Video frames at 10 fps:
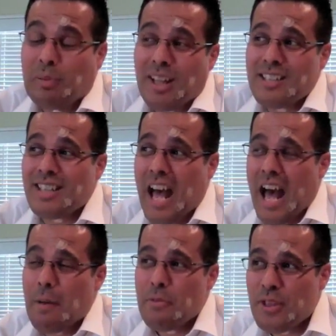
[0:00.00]

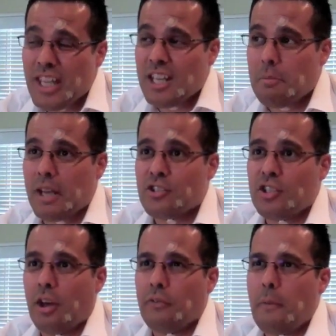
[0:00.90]
Plus, I'm thinking to
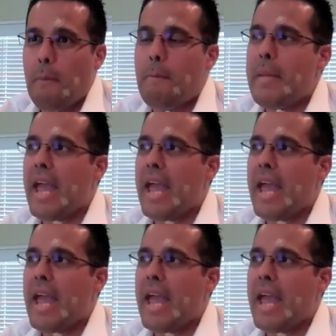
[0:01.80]
myself,